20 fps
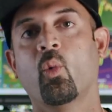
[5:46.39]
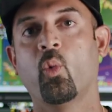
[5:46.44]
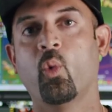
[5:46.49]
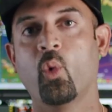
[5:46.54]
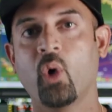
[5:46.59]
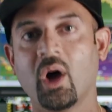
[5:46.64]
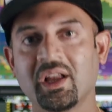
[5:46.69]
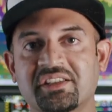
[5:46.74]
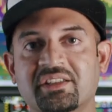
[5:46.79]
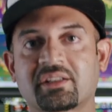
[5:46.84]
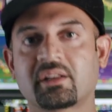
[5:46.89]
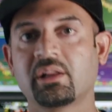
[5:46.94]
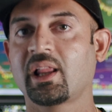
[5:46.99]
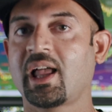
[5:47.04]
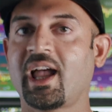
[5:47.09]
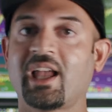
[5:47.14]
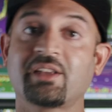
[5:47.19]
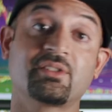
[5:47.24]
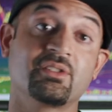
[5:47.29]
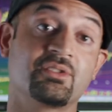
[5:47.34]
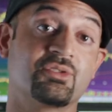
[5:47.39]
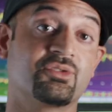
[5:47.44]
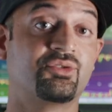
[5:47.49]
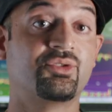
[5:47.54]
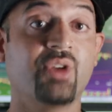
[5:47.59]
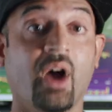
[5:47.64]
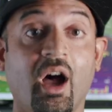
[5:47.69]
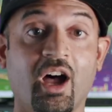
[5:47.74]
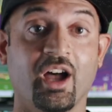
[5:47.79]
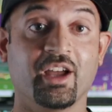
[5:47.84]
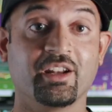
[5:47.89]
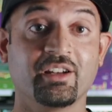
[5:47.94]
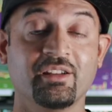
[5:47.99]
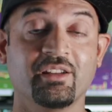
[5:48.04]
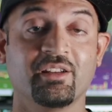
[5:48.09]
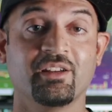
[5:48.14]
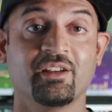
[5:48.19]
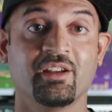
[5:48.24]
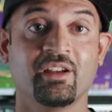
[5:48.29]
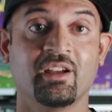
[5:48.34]
Once class is
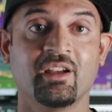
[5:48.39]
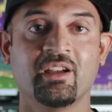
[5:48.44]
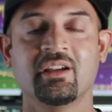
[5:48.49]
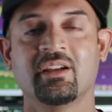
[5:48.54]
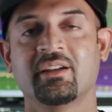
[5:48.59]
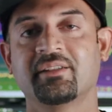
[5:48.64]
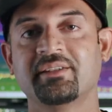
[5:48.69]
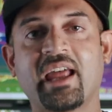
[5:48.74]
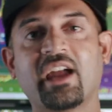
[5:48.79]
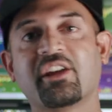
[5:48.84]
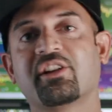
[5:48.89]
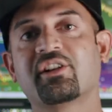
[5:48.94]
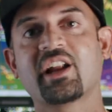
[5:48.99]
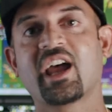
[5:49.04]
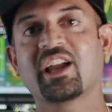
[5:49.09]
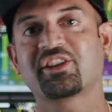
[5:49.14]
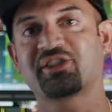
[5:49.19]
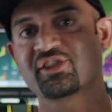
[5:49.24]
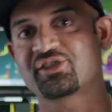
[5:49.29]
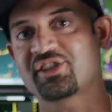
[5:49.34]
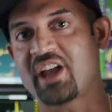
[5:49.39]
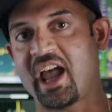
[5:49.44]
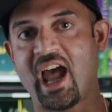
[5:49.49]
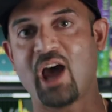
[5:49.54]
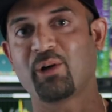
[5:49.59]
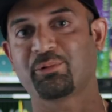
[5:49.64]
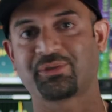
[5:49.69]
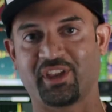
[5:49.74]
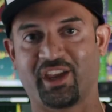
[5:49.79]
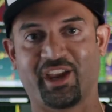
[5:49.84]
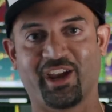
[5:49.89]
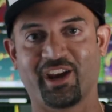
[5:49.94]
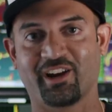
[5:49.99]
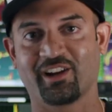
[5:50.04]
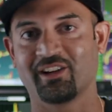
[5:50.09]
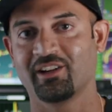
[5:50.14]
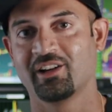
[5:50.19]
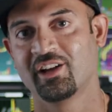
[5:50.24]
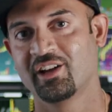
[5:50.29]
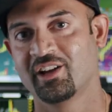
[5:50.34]
done, now you're not just out
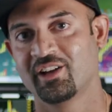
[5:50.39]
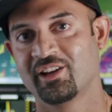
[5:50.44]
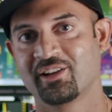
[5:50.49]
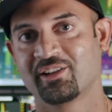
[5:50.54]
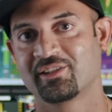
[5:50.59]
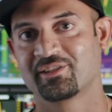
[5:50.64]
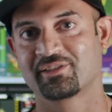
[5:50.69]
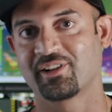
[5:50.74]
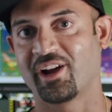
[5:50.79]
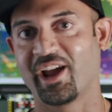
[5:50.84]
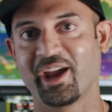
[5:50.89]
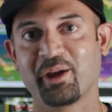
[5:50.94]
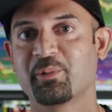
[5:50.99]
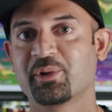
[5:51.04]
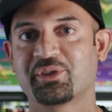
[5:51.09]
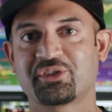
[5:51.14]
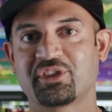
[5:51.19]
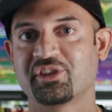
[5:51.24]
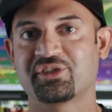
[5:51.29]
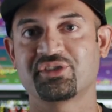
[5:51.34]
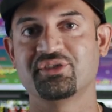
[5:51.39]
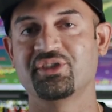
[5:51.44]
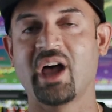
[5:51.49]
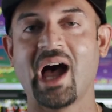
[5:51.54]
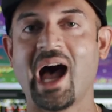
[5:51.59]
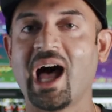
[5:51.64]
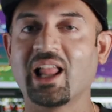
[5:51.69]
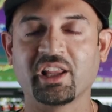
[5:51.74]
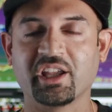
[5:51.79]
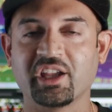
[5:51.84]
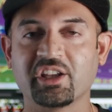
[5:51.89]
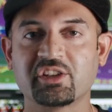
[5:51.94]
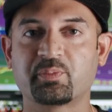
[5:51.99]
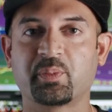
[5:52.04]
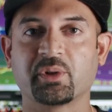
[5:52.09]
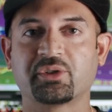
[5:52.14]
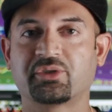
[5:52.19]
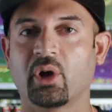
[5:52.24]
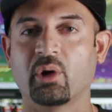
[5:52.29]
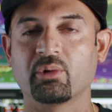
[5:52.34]
there, right, with this knowledge
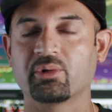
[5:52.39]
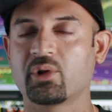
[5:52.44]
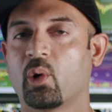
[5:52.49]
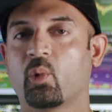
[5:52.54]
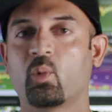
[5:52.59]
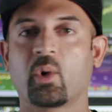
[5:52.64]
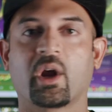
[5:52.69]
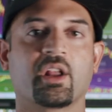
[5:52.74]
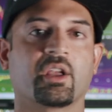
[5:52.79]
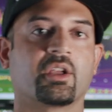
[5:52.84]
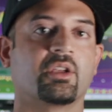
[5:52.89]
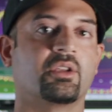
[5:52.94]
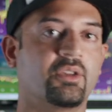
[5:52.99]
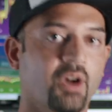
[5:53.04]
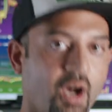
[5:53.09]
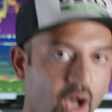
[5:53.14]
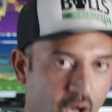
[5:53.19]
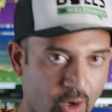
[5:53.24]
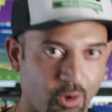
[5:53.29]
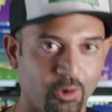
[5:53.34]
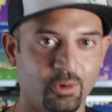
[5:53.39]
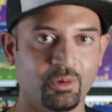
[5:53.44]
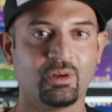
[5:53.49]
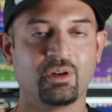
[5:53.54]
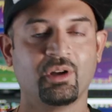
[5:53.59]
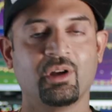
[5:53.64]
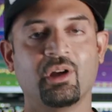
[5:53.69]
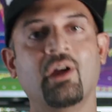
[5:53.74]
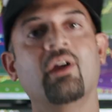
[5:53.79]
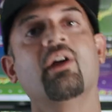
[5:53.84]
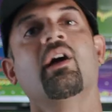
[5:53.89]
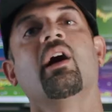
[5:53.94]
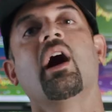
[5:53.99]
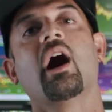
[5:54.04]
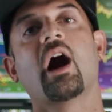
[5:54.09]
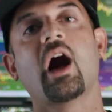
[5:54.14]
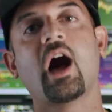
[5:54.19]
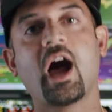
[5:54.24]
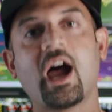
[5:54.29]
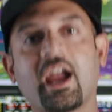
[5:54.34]
but don't know where to go.
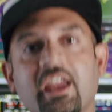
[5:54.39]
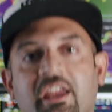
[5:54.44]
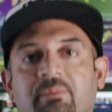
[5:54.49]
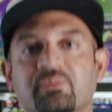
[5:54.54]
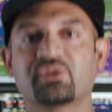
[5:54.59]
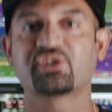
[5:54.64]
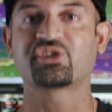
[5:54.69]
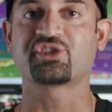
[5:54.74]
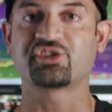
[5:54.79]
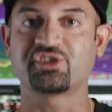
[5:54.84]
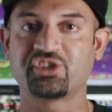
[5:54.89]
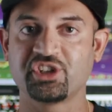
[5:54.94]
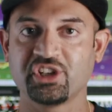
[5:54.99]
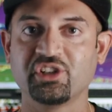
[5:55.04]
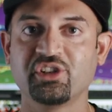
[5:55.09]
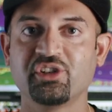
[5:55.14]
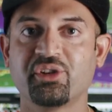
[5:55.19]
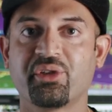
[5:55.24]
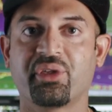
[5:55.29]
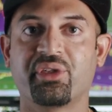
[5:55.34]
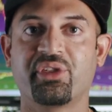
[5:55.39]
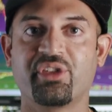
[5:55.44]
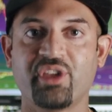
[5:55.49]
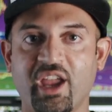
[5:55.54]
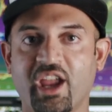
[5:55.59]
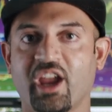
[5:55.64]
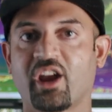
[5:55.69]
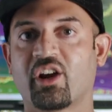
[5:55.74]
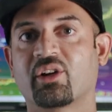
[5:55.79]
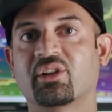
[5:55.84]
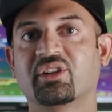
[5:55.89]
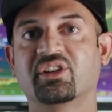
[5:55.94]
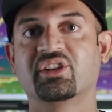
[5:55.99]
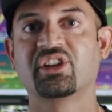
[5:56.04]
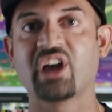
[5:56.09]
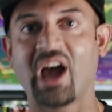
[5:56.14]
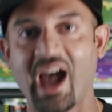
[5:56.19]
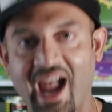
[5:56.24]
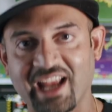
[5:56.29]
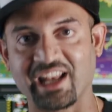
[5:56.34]
I am still there
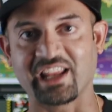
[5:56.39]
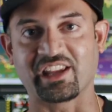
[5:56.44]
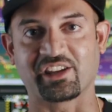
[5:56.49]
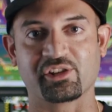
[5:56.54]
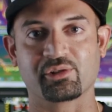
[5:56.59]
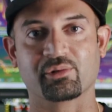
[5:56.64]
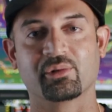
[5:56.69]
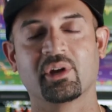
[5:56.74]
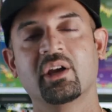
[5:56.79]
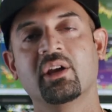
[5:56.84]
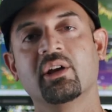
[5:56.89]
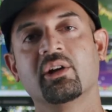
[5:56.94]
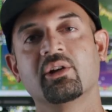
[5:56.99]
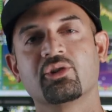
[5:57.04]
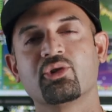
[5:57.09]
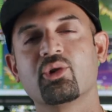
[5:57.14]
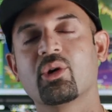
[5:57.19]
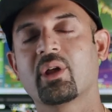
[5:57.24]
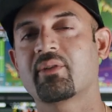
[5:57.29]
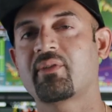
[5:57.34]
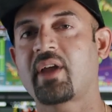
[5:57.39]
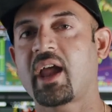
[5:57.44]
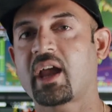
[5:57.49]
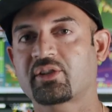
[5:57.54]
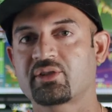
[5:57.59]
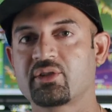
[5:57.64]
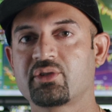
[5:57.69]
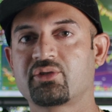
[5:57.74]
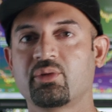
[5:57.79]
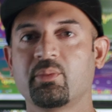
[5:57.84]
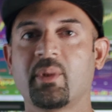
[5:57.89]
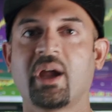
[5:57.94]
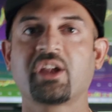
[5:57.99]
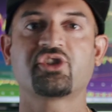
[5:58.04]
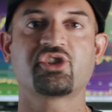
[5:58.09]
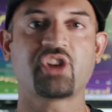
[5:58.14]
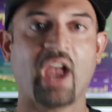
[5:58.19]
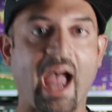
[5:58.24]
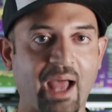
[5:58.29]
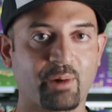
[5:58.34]
guiding you. You'll have access to my
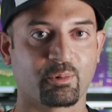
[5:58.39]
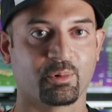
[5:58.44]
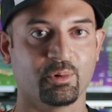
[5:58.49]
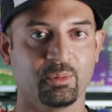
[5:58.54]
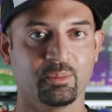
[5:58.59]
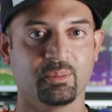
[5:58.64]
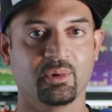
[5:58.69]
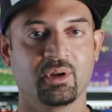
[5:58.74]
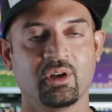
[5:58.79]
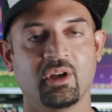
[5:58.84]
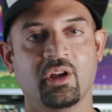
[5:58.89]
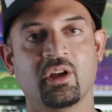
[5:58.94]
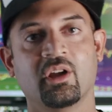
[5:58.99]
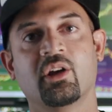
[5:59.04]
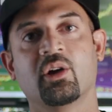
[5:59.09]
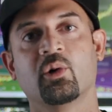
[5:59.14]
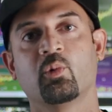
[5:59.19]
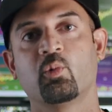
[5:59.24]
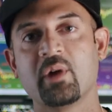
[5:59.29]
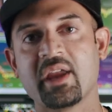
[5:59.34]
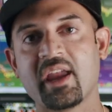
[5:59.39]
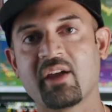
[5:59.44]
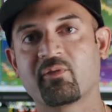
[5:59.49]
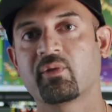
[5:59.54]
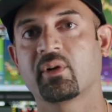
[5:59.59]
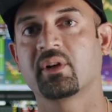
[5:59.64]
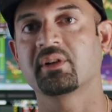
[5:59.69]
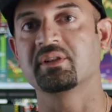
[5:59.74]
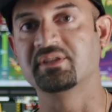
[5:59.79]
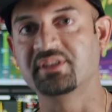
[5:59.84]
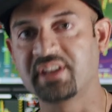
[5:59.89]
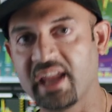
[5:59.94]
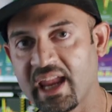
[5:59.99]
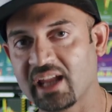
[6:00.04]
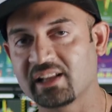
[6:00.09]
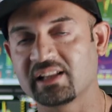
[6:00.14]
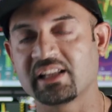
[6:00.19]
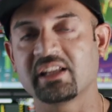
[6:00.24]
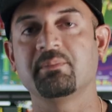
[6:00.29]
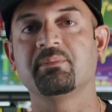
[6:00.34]
chat room. We have
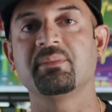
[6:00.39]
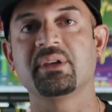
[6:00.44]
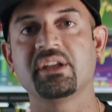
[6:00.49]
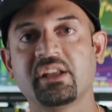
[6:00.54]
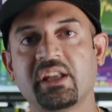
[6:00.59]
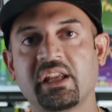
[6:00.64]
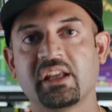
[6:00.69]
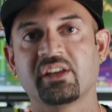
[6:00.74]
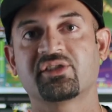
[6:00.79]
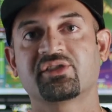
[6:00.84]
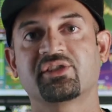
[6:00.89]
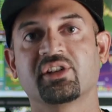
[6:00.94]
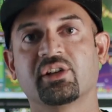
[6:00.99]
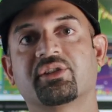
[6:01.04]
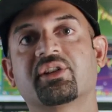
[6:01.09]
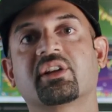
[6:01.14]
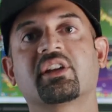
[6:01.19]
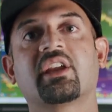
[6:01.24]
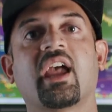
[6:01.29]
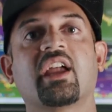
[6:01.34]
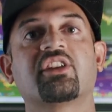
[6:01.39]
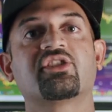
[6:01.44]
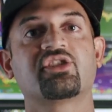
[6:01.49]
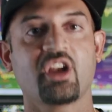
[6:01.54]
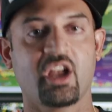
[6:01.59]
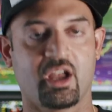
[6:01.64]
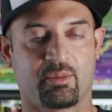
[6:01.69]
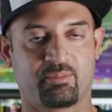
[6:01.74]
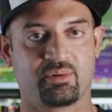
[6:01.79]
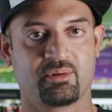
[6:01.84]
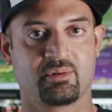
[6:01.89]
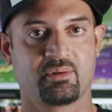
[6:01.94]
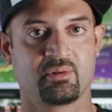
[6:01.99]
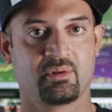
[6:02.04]
daily meetings still to catch up.